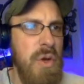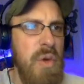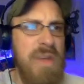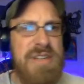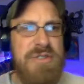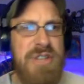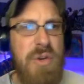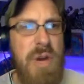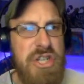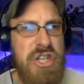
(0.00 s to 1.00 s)
that's an interesting
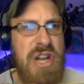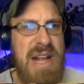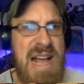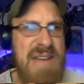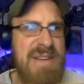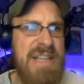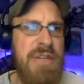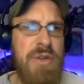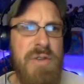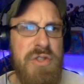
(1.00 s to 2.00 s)
question. Should I have a
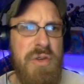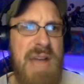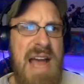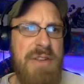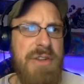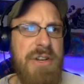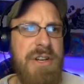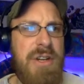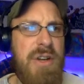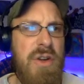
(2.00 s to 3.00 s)
universal
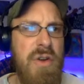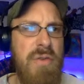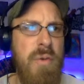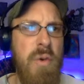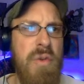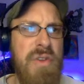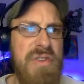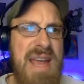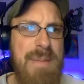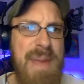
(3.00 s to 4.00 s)
calendar for this
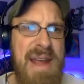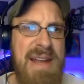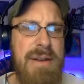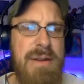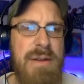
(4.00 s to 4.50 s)
campaign?